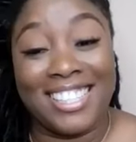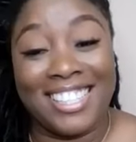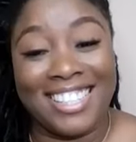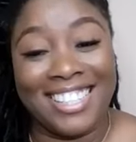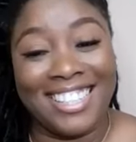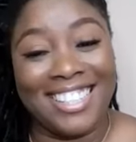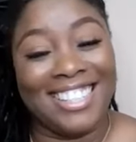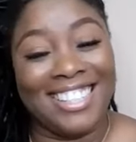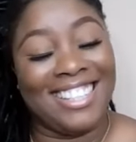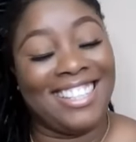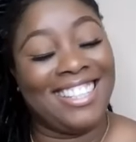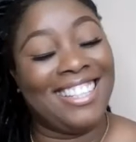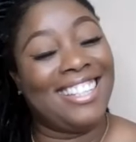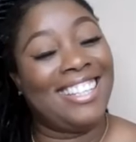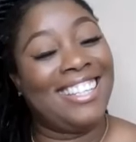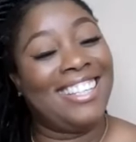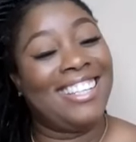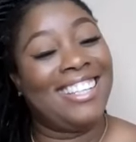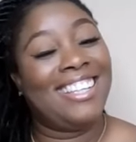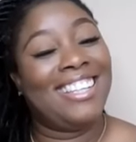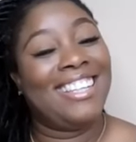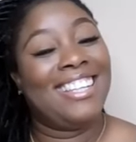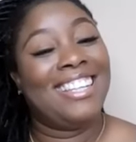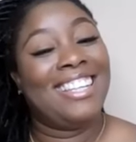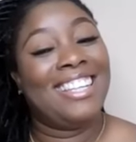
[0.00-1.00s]

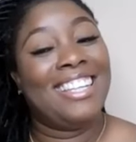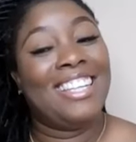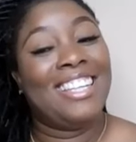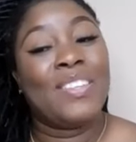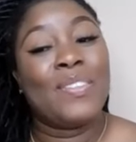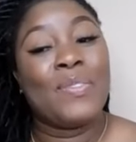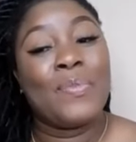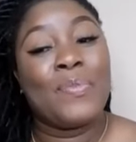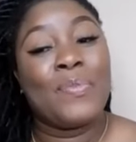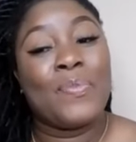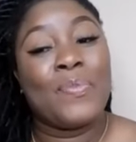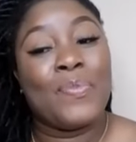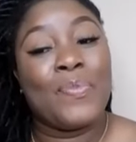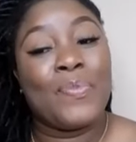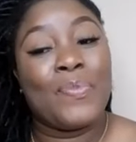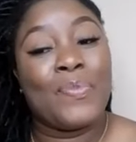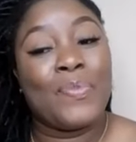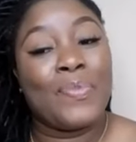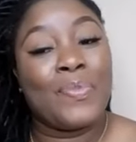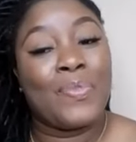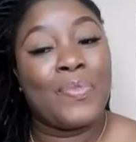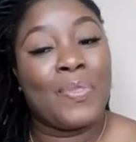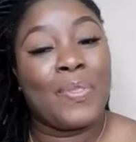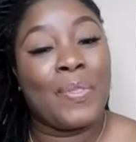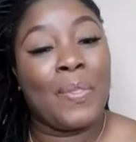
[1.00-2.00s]

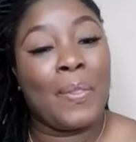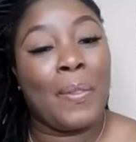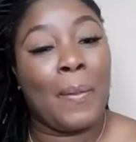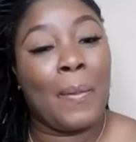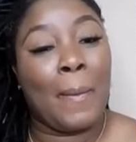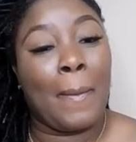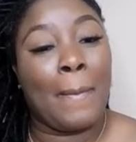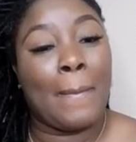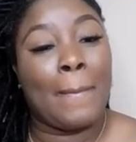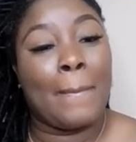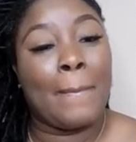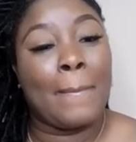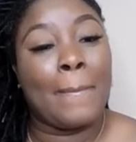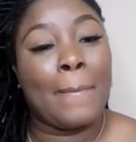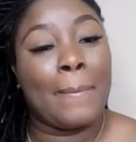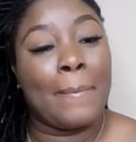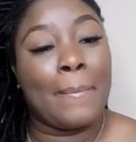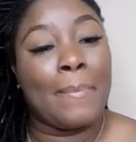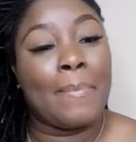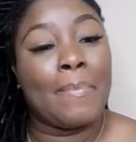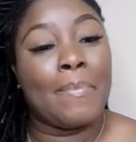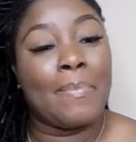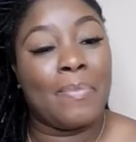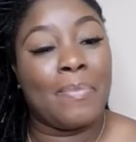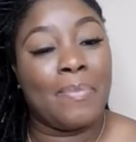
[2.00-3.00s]

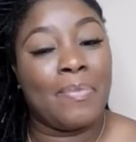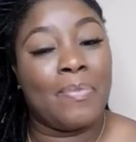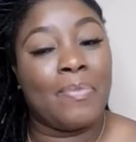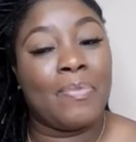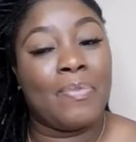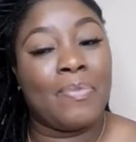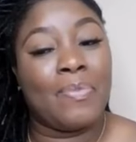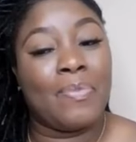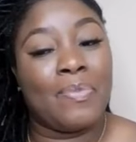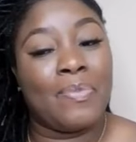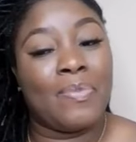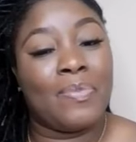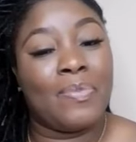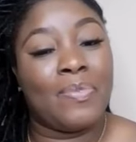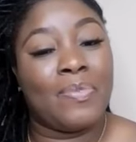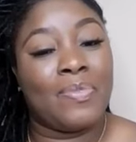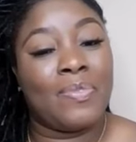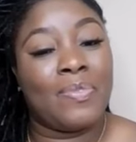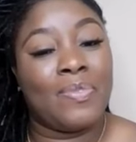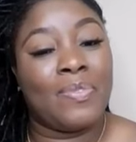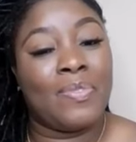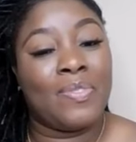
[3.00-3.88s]
The person shown says nothing.